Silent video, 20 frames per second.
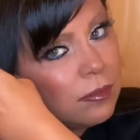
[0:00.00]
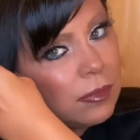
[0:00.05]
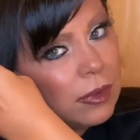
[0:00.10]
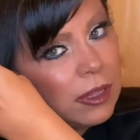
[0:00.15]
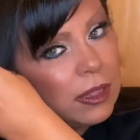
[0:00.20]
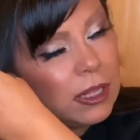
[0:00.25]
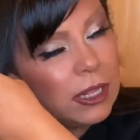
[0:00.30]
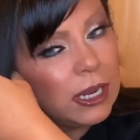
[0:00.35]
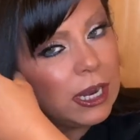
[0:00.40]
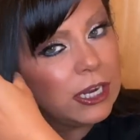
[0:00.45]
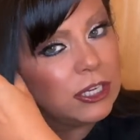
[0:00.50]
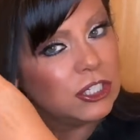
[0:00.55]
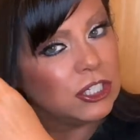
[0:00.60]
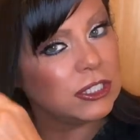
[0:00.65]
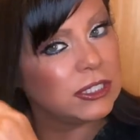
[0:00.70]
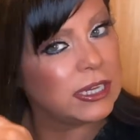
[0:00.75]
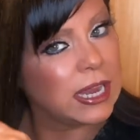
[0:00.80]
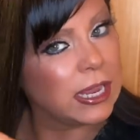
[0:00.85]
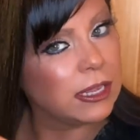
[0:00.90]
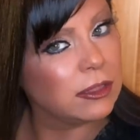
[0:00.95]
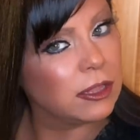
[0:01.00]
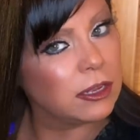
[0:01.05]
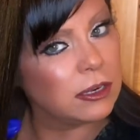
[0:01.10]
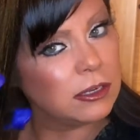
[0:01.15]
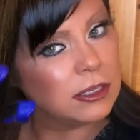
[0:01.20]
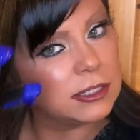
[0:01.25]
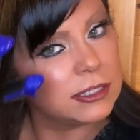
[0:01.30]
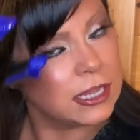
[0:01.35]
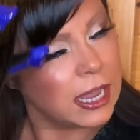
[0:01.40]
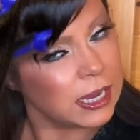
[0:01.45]
And then I just take little
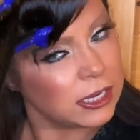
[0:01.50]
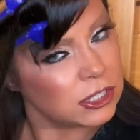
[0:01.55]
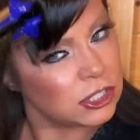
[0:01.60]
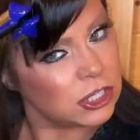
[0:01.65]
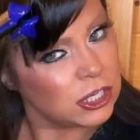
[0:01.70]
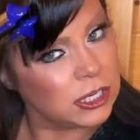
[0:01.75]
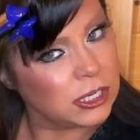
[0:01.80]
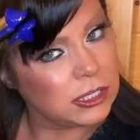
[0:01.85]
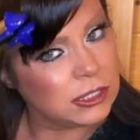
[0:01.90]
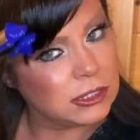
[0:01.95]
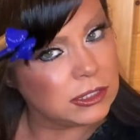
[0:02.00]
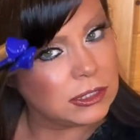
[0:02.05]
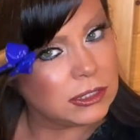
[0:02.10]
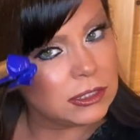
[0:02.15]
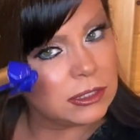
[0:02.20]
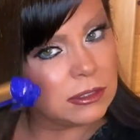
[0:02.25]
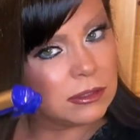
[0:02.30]
sections